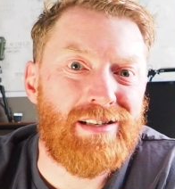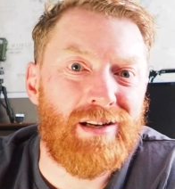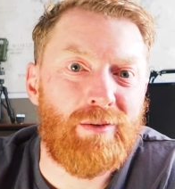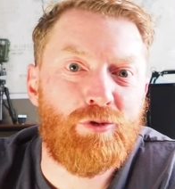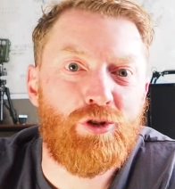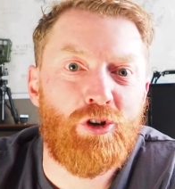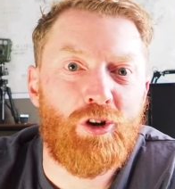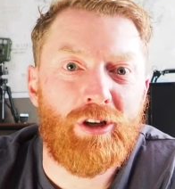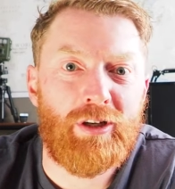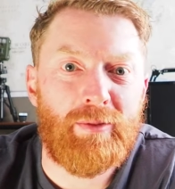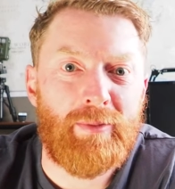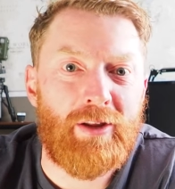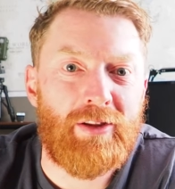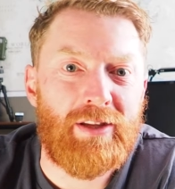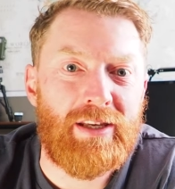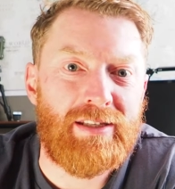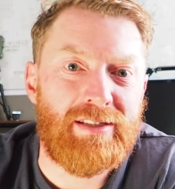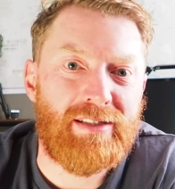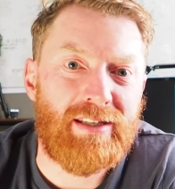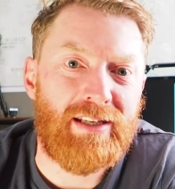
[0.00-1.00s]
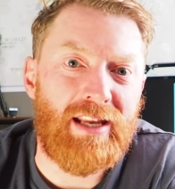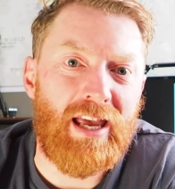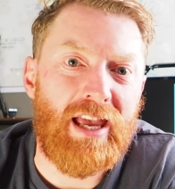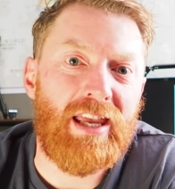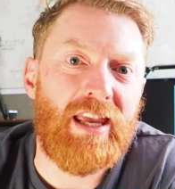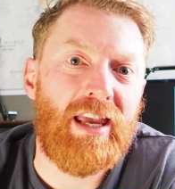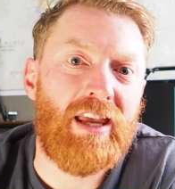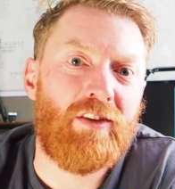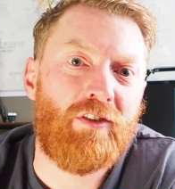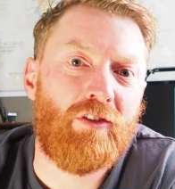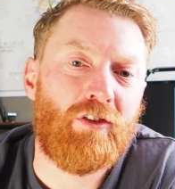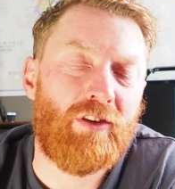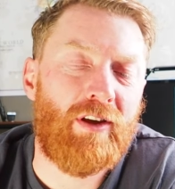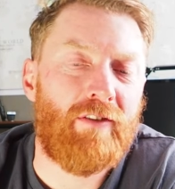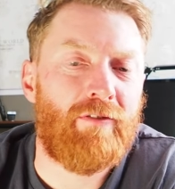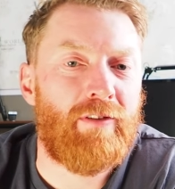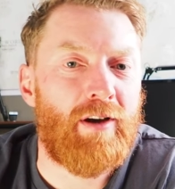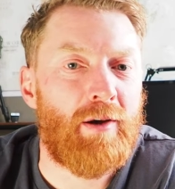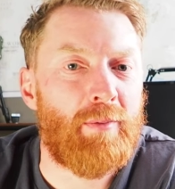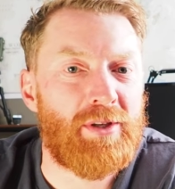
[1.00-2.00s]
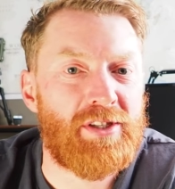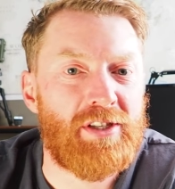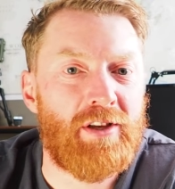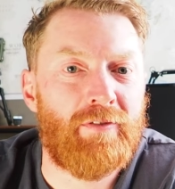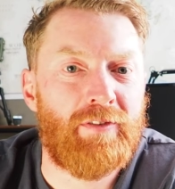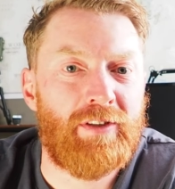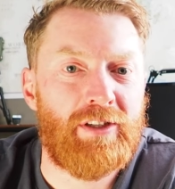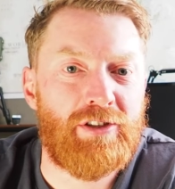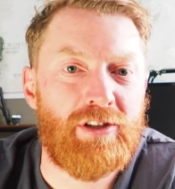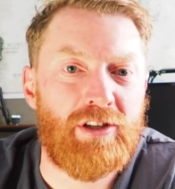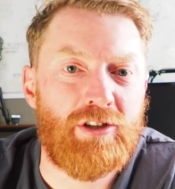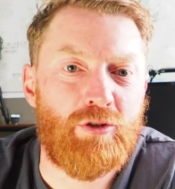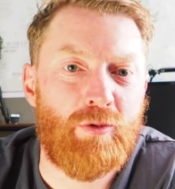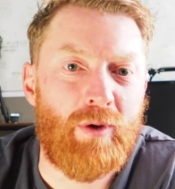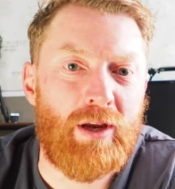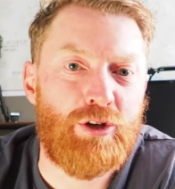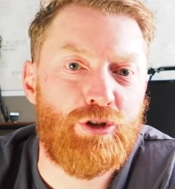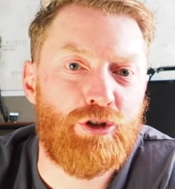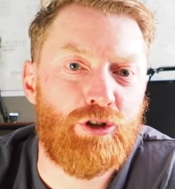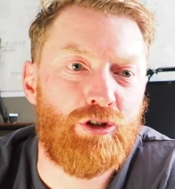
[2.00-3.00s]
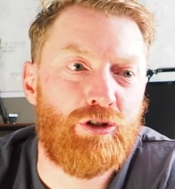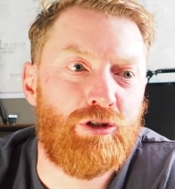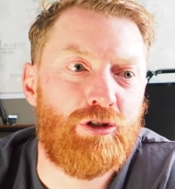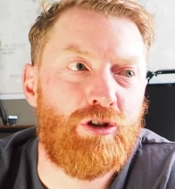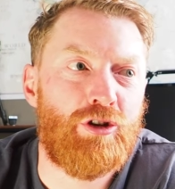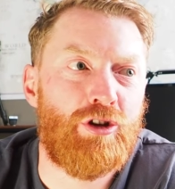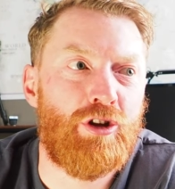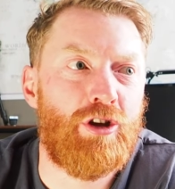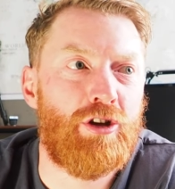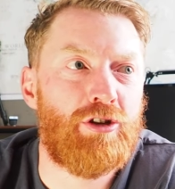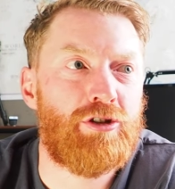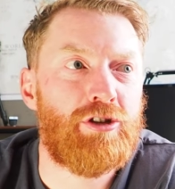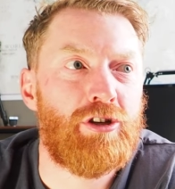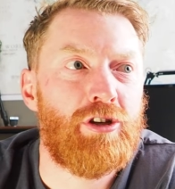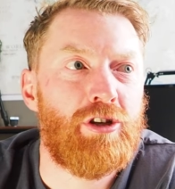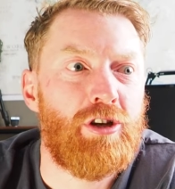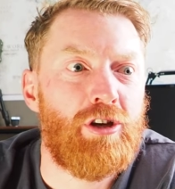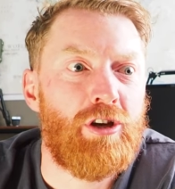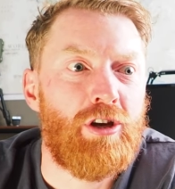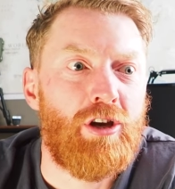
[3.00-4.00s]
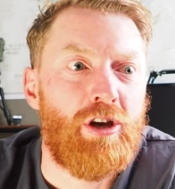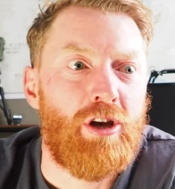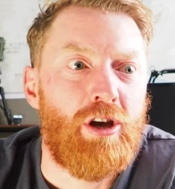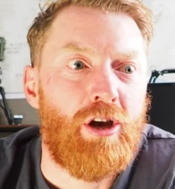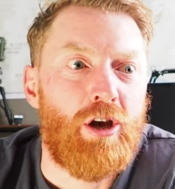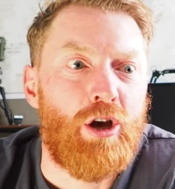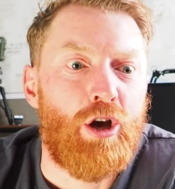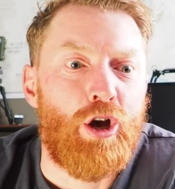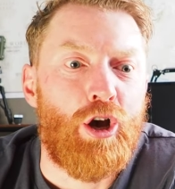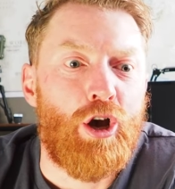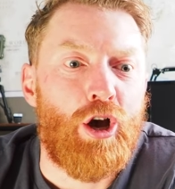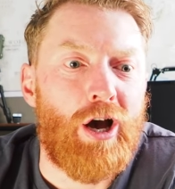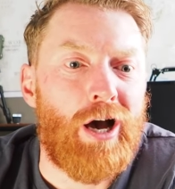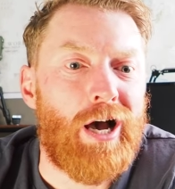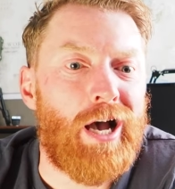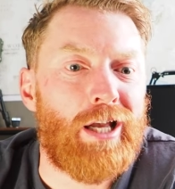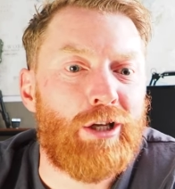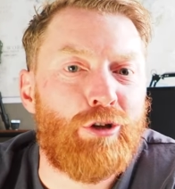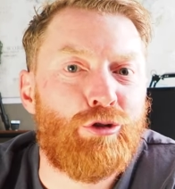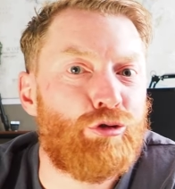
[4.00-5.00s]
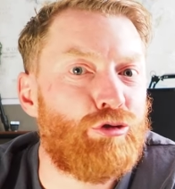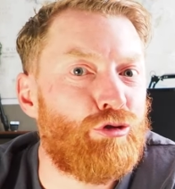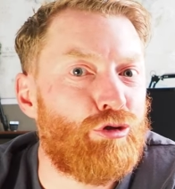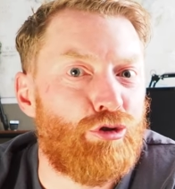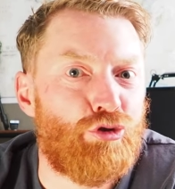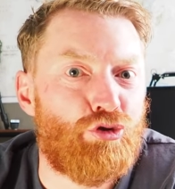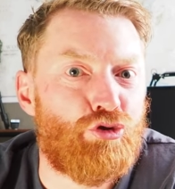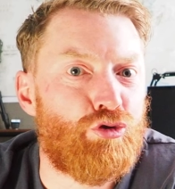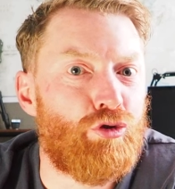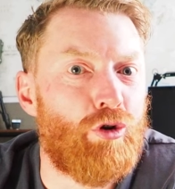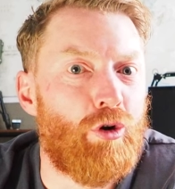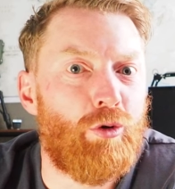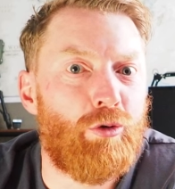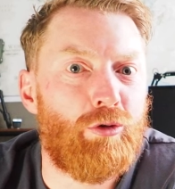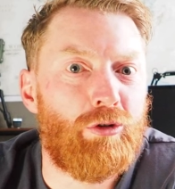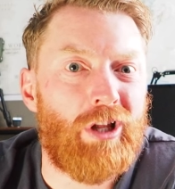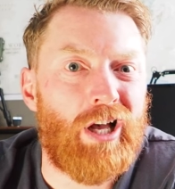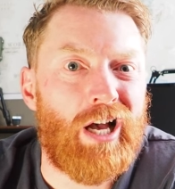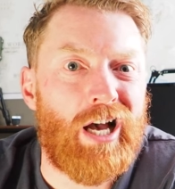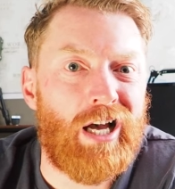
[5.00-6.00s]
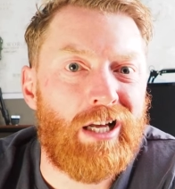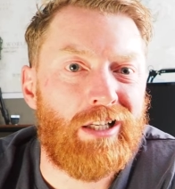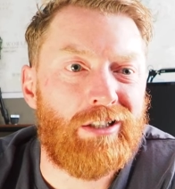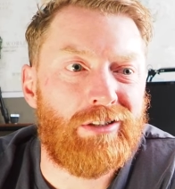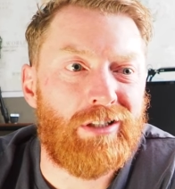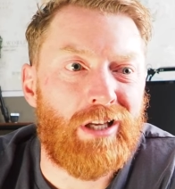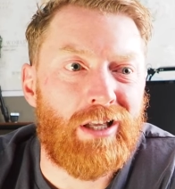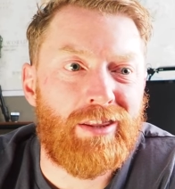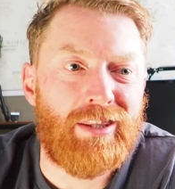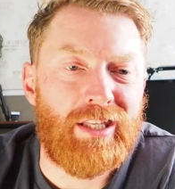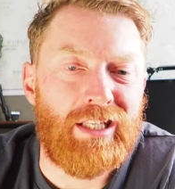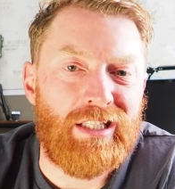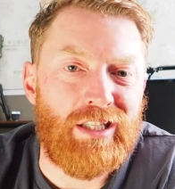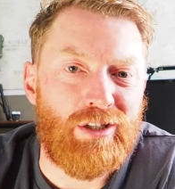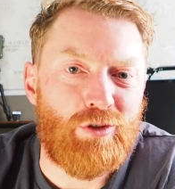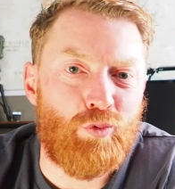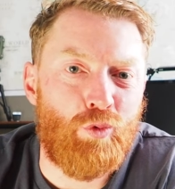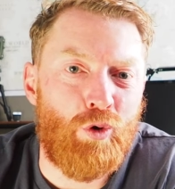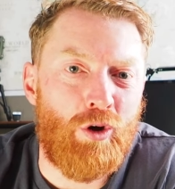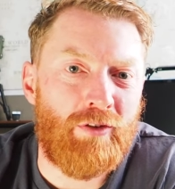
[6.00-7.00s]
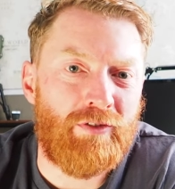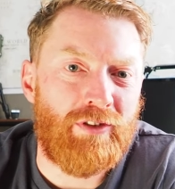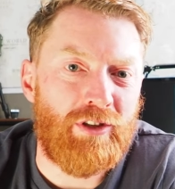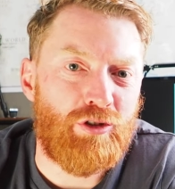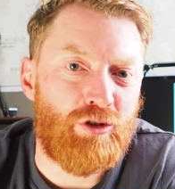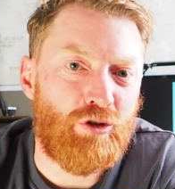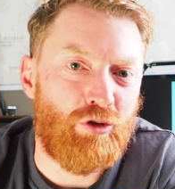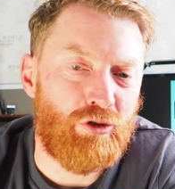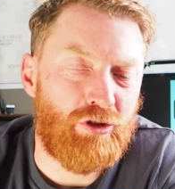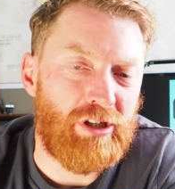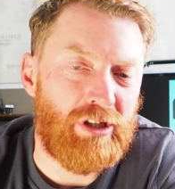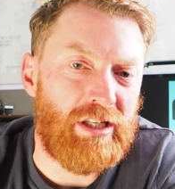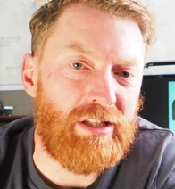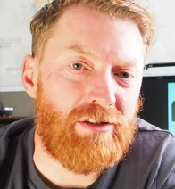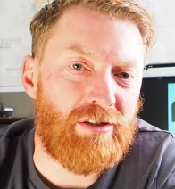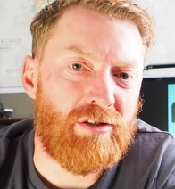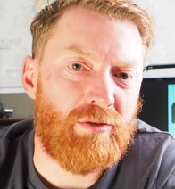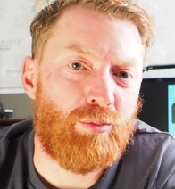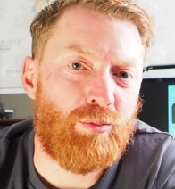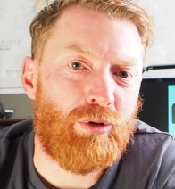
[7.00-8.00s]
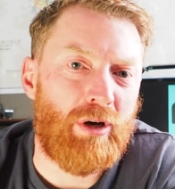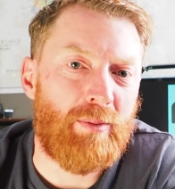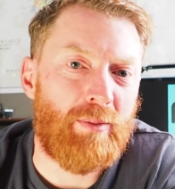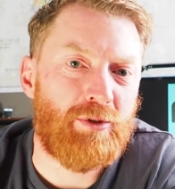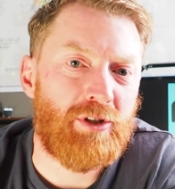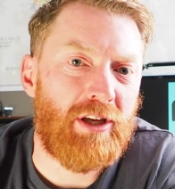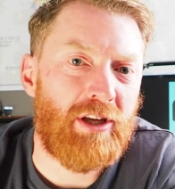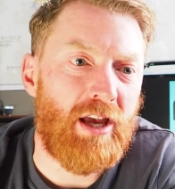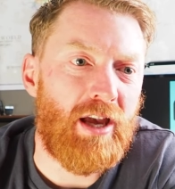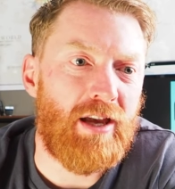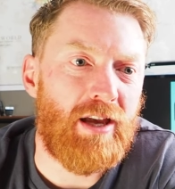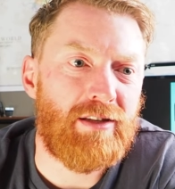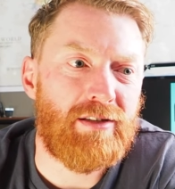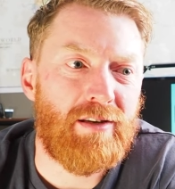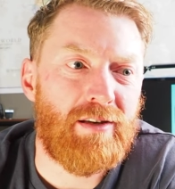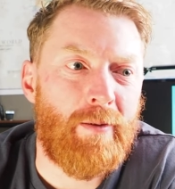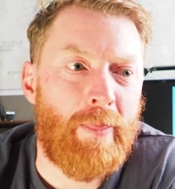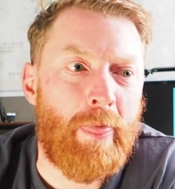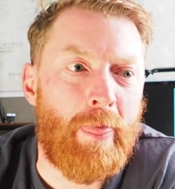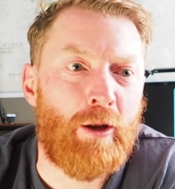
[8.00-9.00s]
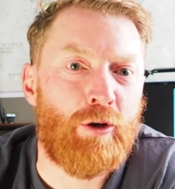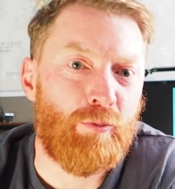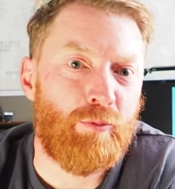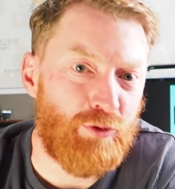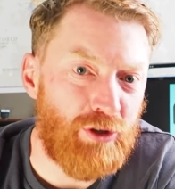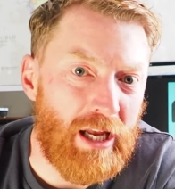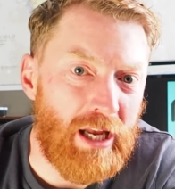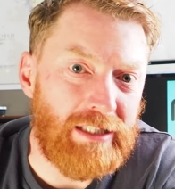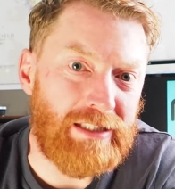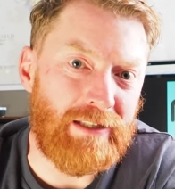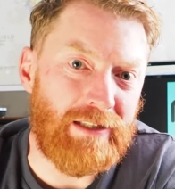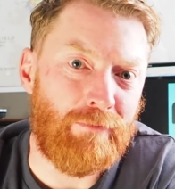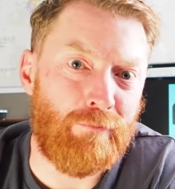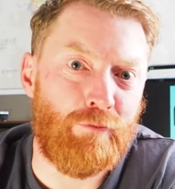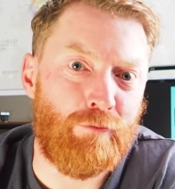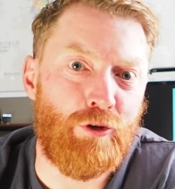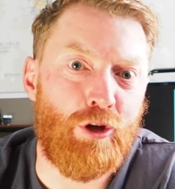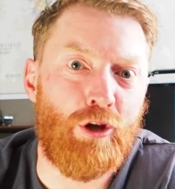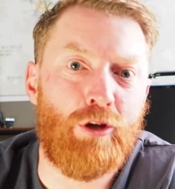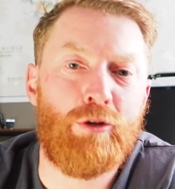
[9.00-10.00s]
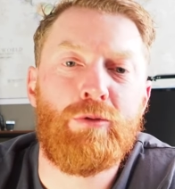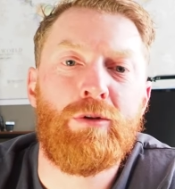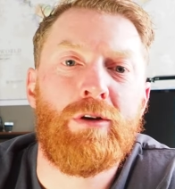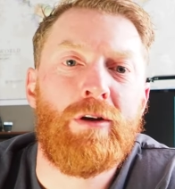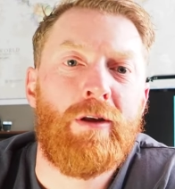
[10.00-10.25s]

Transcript: I'm talking about this today is because I found myself in a situation that I couldn't control, and I think it's worth discussing to perhaps get an objective view,